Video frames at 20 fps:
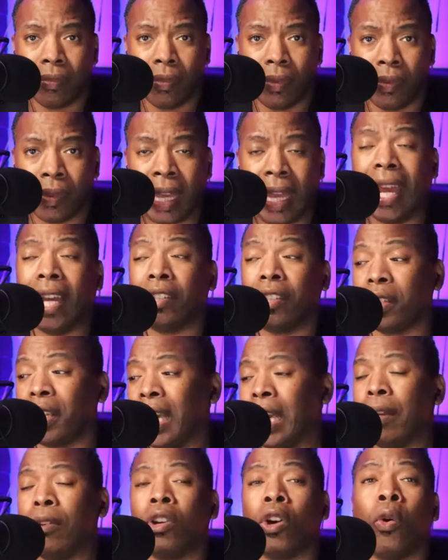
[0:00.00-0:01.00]
They had to
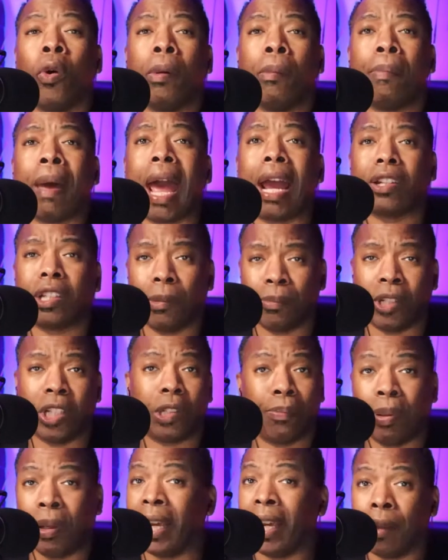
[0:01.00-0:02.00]
keep going back to
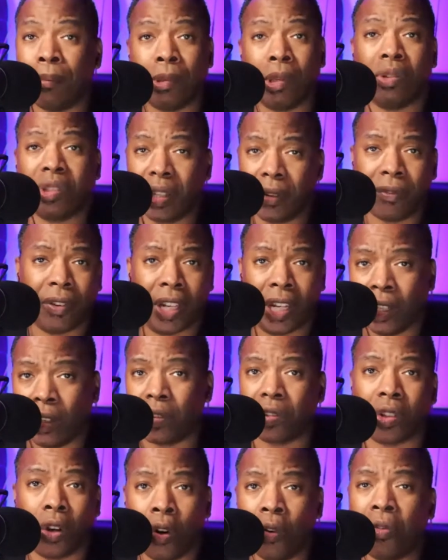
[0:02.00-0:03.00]
just playing music
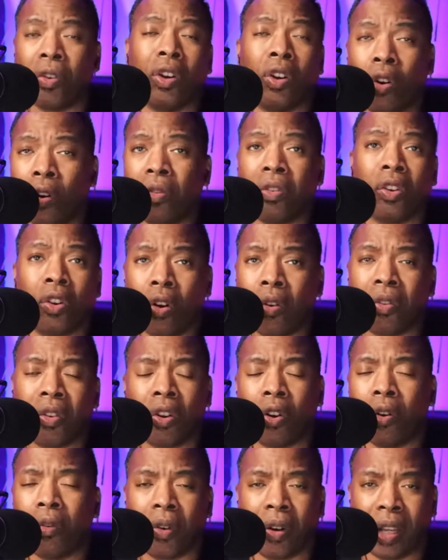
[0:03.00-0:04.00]
videos over and over and over and
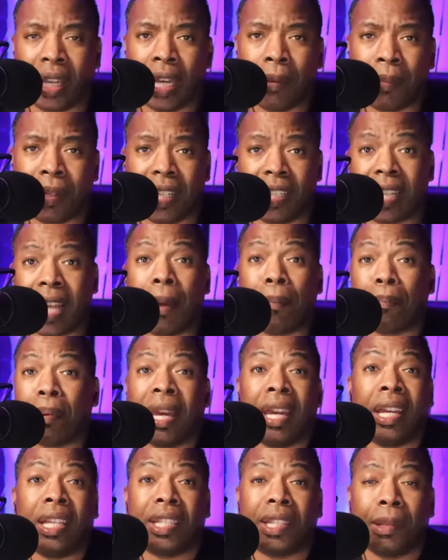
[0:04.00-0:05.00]
over again because that
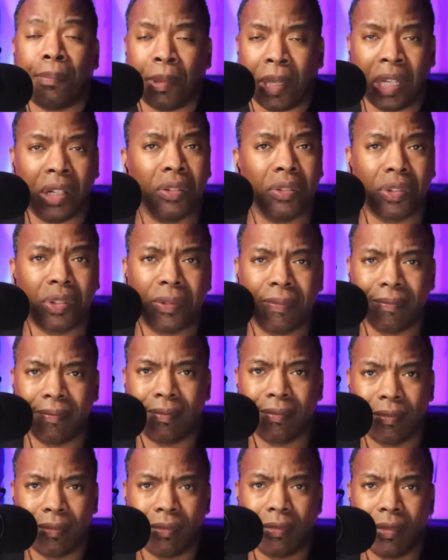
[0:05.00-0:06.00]
pays the bills.
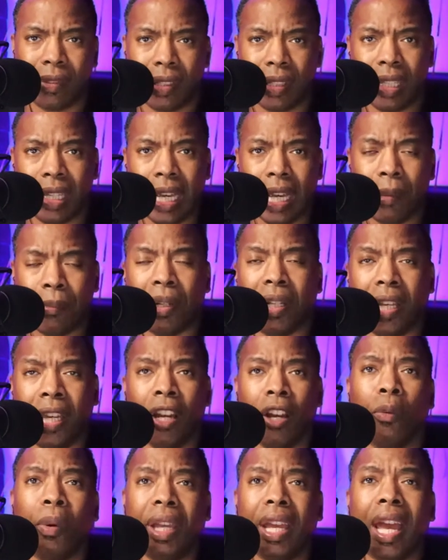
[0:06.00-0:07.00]
But
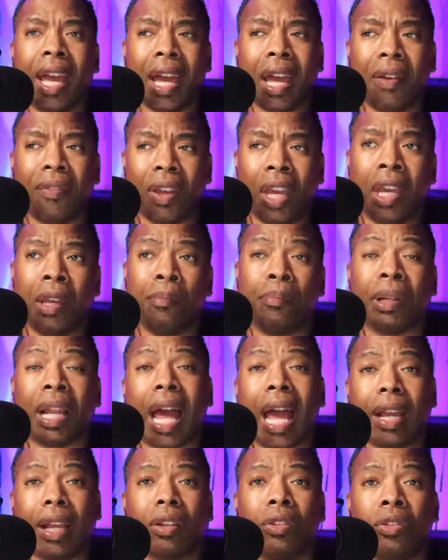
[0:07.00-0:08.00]
here we have a
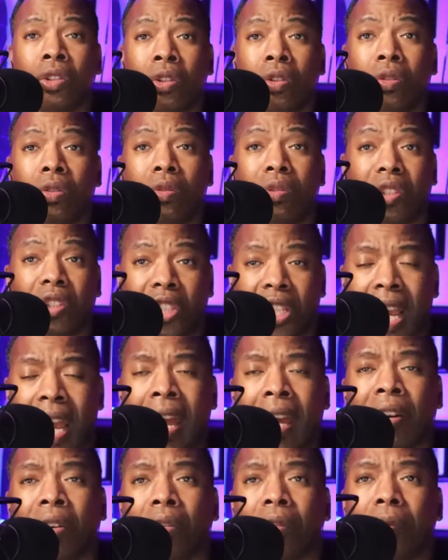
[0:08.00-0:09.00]
black news
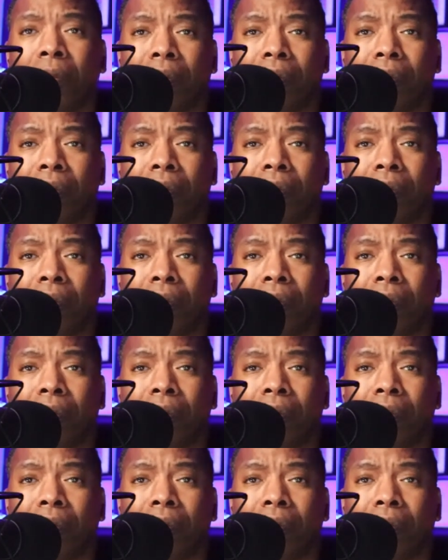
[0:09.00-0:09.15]
channel.